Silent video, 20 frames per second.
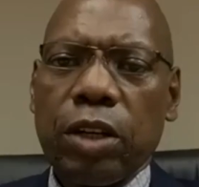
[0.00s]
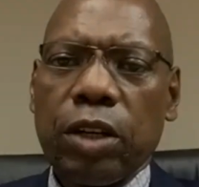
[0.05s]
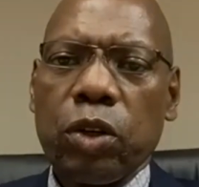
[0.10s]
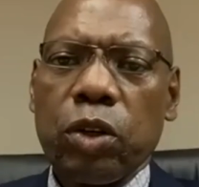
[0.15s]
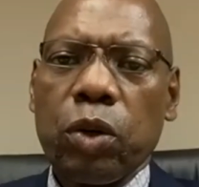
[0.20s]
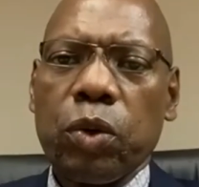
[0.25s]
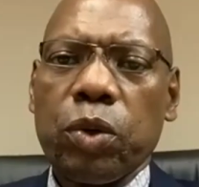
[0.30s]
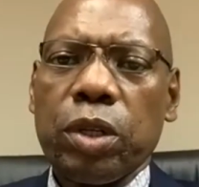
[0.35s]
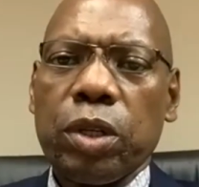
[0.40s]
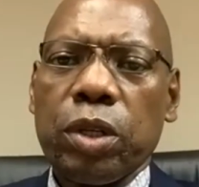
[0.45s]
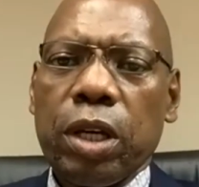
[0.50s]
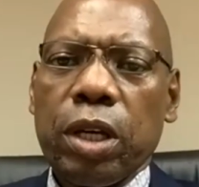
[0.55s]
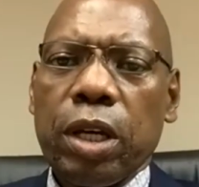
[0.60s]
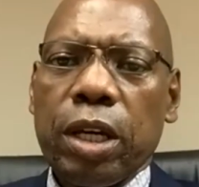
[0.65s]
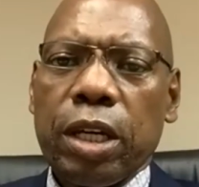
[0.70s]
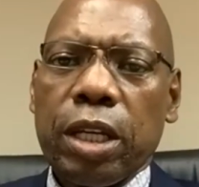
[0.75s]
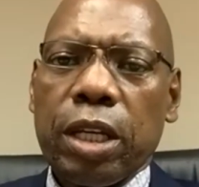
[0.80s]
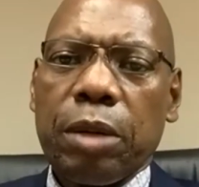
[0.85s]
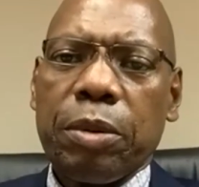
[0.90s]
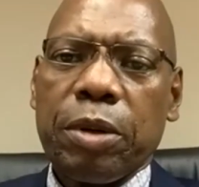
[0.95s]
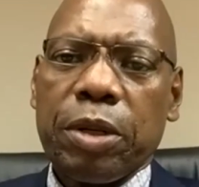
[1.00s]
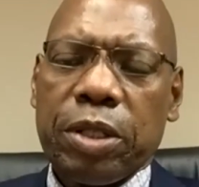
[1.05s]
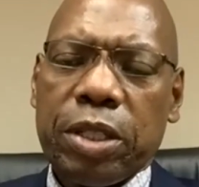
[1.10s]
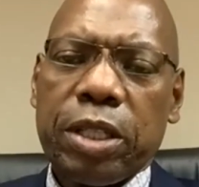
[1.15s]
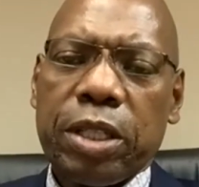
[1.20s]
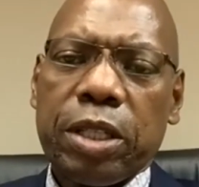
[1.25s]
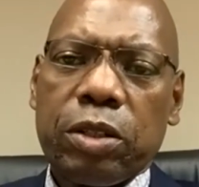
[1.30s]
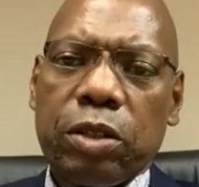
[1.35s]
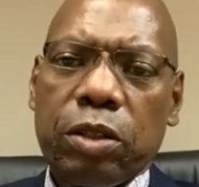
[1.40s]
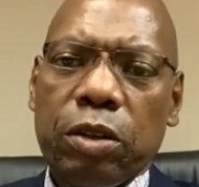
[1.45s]
are shown in about
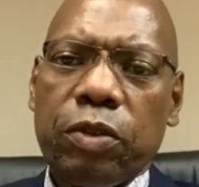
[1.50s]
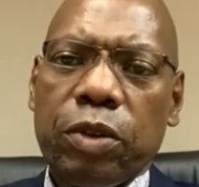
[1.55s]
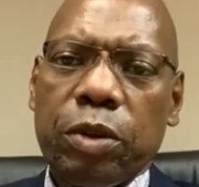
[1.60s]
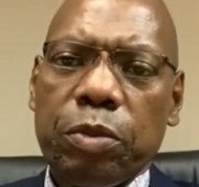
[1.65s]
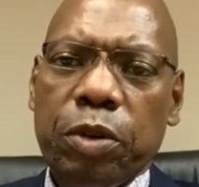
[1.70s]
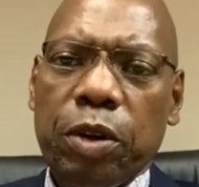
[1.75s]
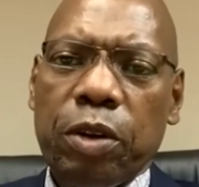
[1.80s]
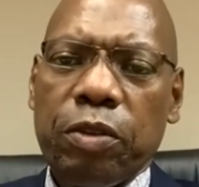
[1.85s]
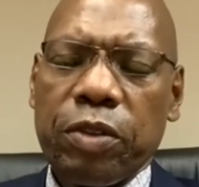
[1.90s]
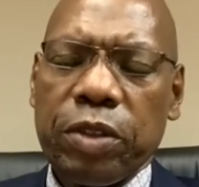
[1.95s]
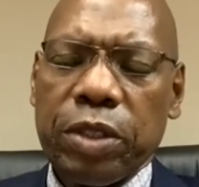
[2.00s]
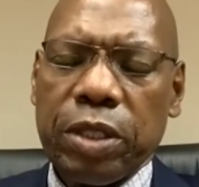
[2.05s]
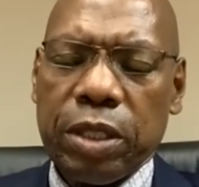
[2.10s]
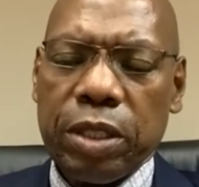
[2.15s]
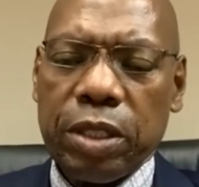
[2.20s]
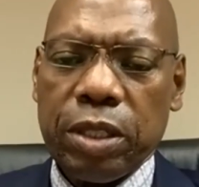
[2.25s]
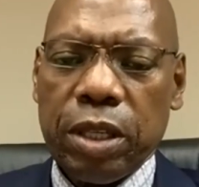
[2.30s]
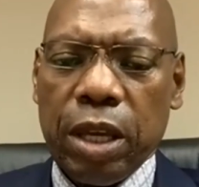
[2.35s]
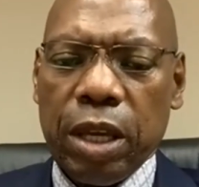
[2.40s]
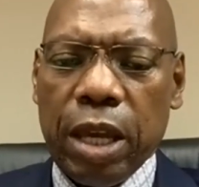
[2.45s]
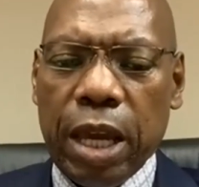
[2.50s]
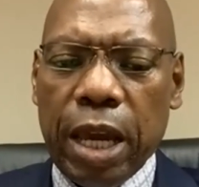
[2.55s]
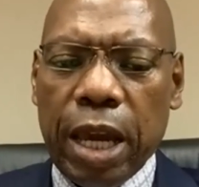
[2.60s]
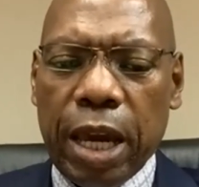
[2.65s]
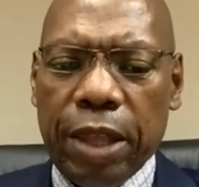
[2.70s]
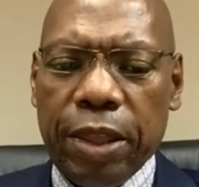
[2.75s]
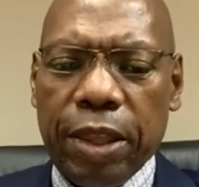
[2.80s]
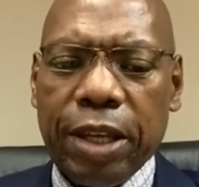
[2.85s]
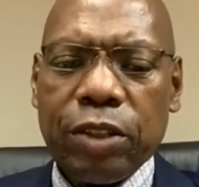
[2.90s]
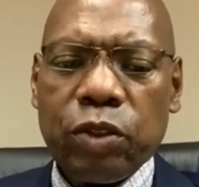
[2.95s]
six of the provinces.
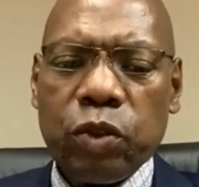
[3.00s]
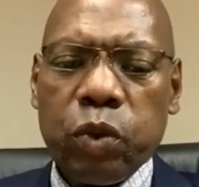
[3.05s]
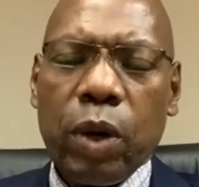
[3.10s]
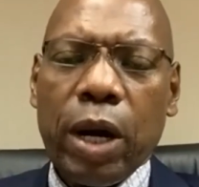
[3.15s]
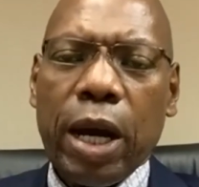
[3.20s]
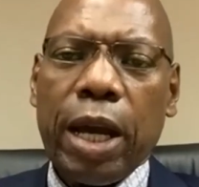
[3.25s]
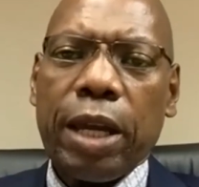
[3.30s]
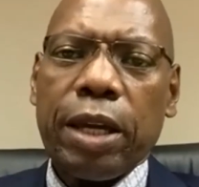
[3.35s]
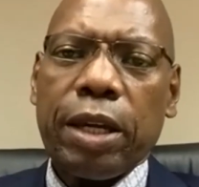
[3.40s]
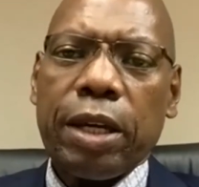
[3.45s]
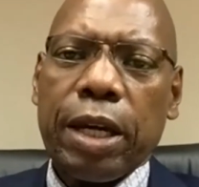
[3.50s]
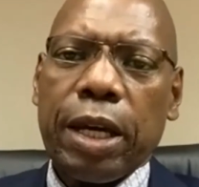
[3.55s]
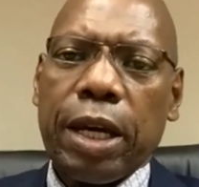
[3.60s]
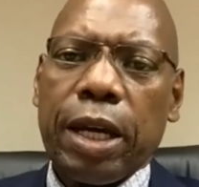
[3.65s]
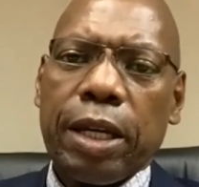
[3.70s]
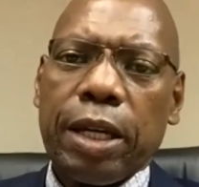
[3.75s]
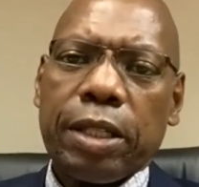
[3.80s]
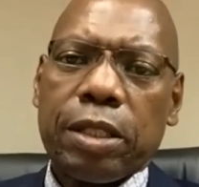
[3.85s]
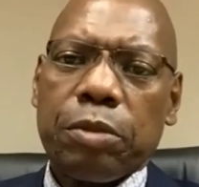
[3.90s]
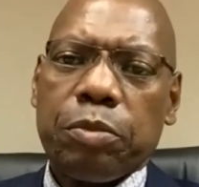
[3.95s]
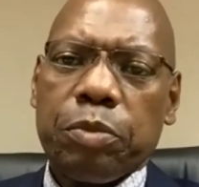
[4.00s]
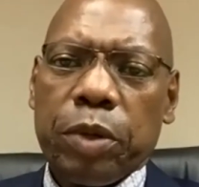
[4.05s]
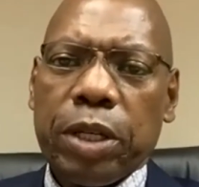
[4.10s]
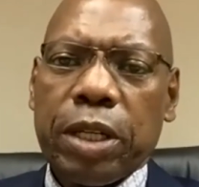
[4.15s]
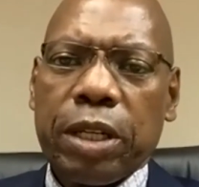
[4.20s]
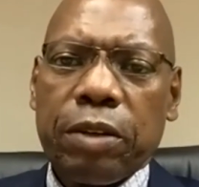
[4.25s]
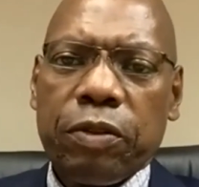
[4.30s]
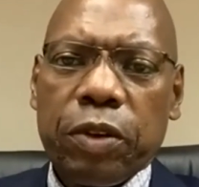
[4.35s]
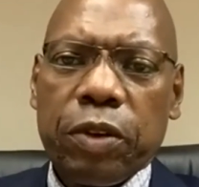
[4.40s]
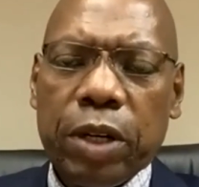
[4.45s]
And that's why uh, it's
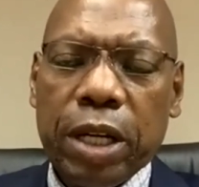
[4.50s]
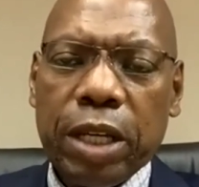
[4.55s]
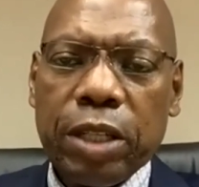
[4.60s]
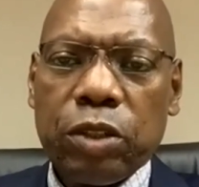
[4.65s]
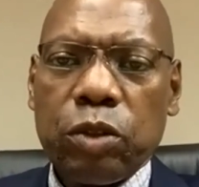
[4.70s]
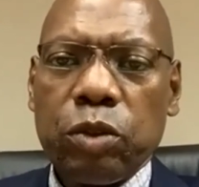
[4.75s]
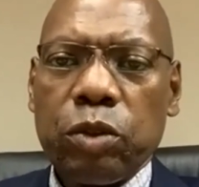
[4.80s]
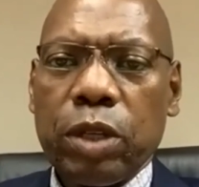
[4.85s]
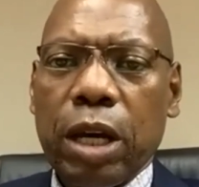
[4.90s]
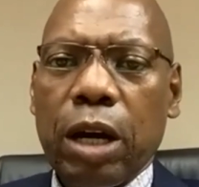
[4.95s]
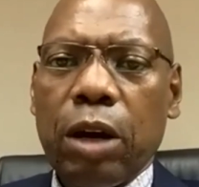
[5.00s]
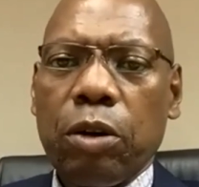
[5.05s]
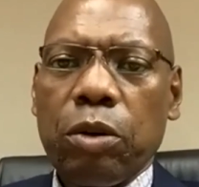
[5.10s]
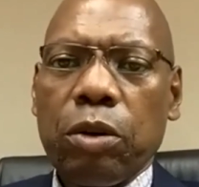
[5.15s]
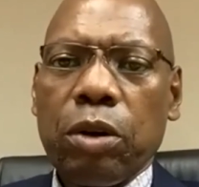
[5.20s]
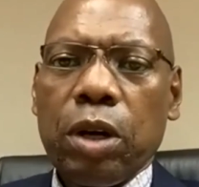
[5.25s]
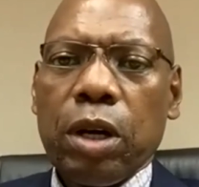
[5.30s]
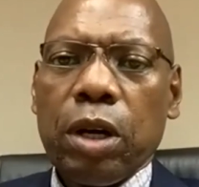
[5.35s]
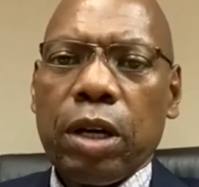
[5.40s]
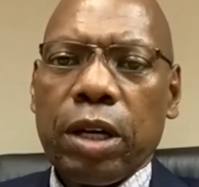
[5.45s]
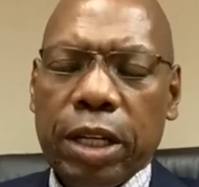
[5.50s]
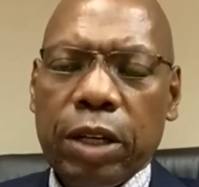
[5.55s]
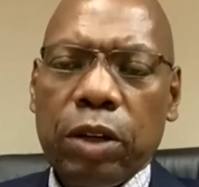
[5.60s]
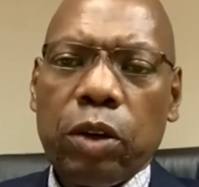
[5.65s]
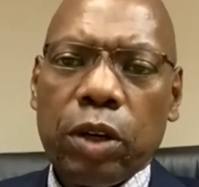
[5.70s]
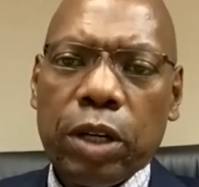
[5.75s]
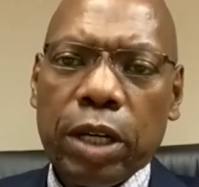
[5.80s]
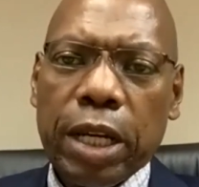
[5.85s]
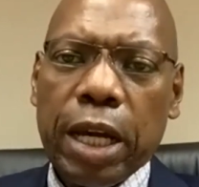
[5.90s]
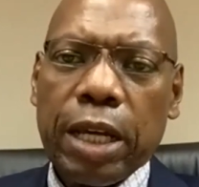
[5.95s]
important for us to now
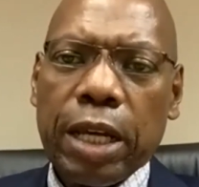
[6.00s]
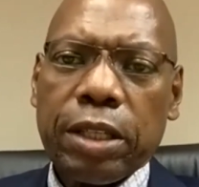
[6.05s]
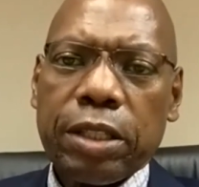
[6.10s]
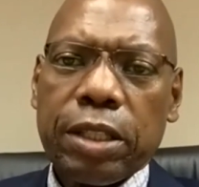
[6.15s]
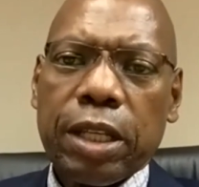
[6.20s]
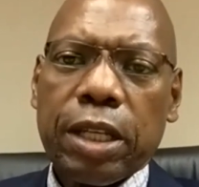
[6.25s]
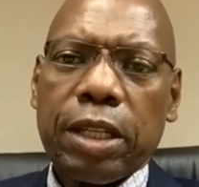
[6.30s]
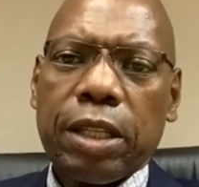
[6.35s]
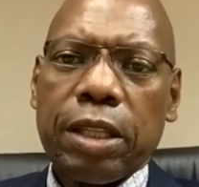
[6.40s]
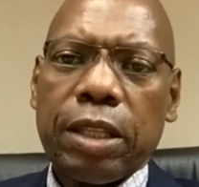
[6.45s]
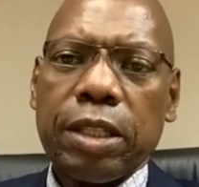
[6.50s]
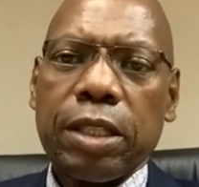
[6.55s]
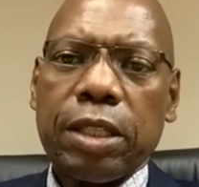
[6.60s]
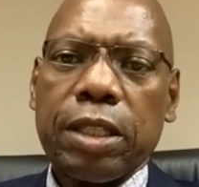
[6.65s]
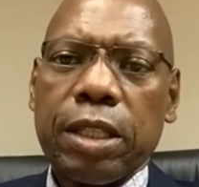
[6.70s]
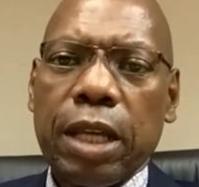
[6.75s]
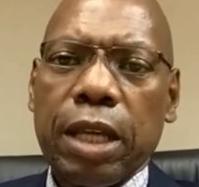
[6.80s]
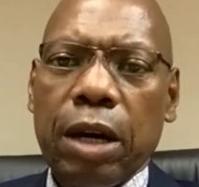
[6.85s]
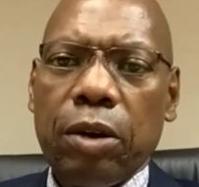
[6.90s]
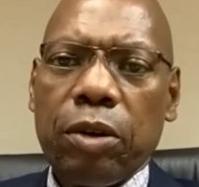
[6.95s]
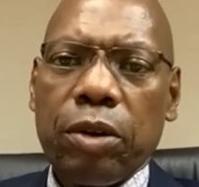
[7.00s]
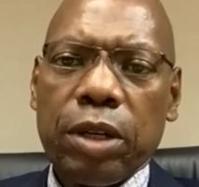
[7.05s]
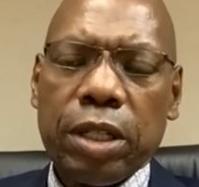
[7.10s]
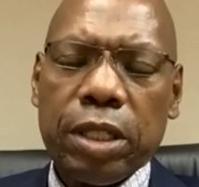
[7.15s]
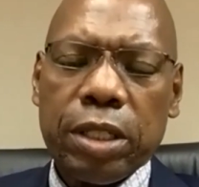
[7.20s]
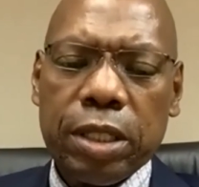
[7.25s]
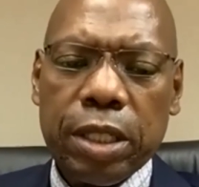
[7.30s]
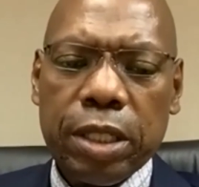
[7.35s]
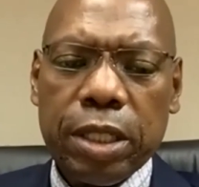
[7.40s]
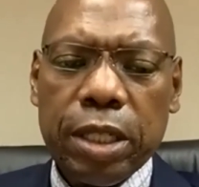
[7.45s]
recognize that this now
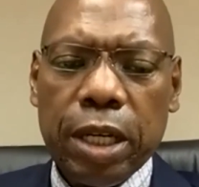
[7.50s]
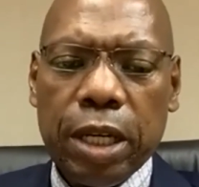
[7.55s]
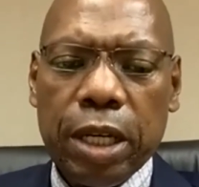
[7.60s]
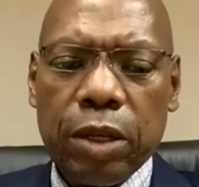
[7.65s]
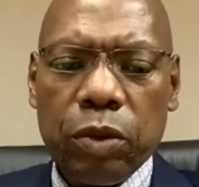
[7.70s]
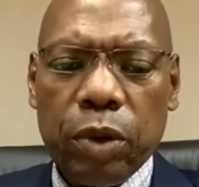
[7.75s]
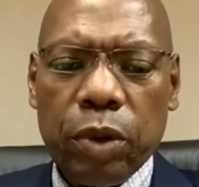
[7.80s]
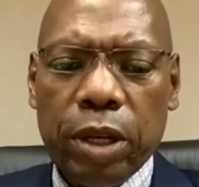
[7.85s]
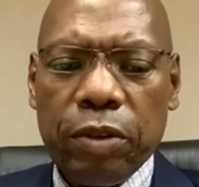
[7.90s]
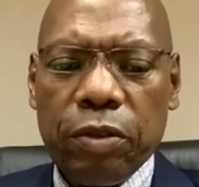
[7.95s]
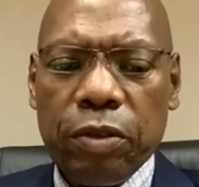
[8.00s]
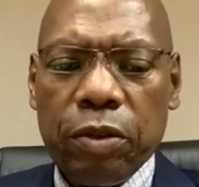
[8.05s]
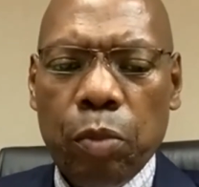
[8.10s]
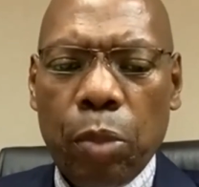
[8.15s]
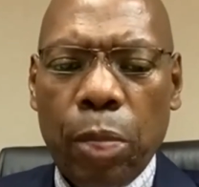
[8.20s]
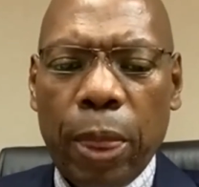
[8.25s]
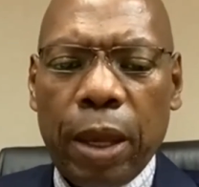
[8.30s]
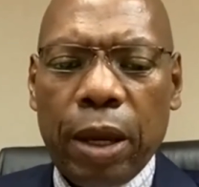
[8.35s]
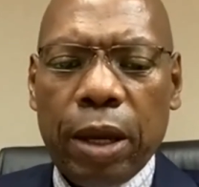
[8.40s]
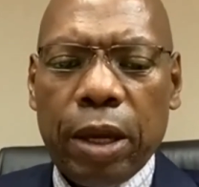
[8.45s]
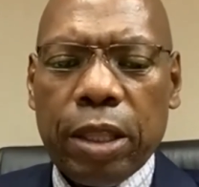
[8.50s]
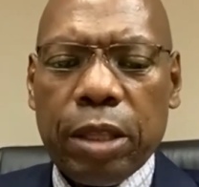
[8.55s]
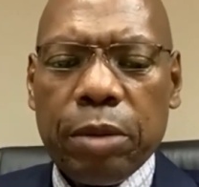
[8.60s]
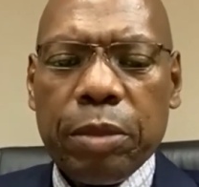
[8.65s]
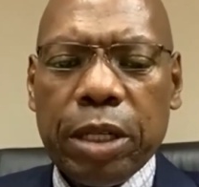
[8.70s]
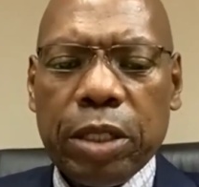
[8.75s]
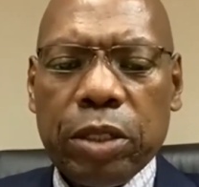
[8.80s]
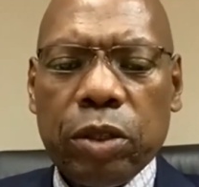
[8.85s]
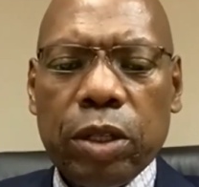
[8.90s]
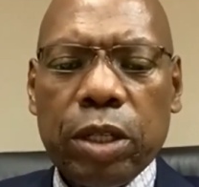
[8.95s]
is a second wave.
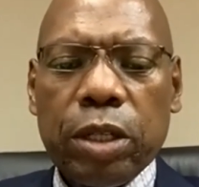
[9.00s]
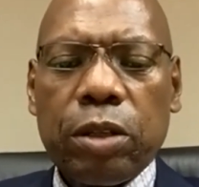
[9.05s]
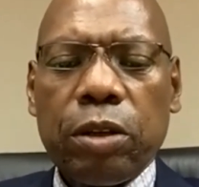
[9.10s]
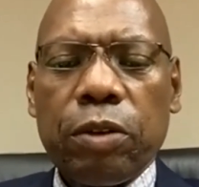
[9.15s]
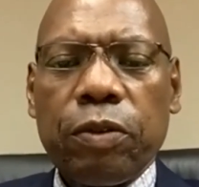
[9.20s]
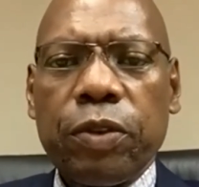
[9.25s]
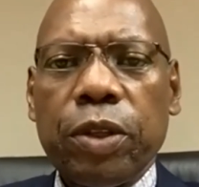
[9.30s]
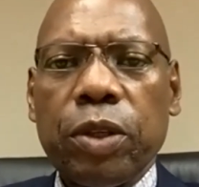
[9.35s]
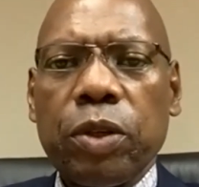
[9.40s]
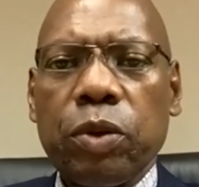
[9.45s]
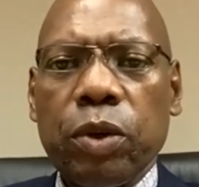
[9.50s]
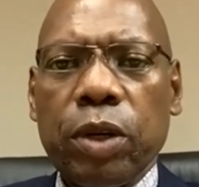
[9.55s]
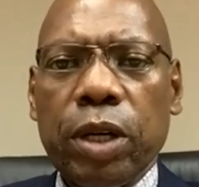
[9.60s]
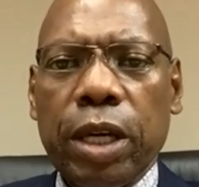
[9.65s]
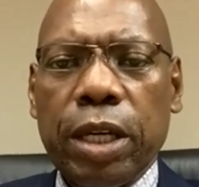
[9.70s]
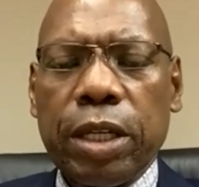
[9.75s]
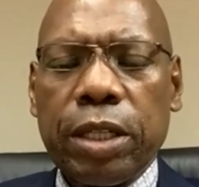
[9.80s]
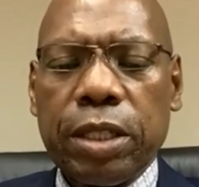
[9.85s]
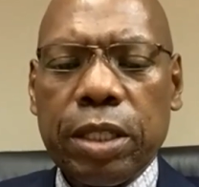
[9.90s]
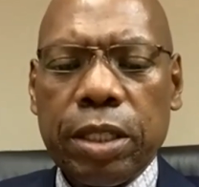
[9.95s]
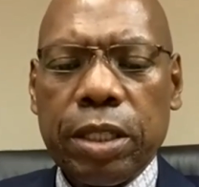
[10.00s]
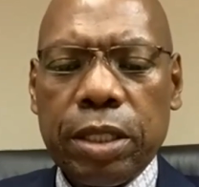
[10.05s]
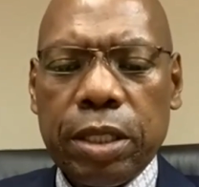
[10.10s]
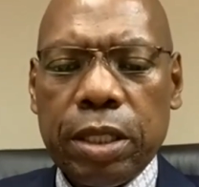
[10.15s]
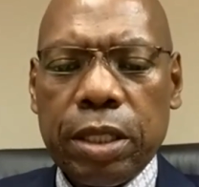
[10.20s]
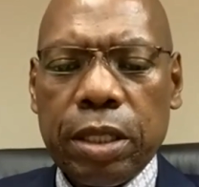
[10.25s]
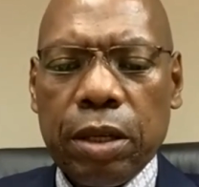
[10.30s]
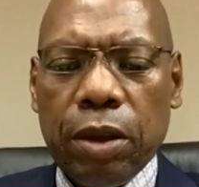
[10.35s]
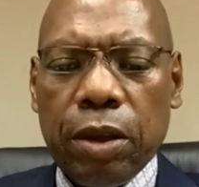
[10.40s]
The majority of the new cases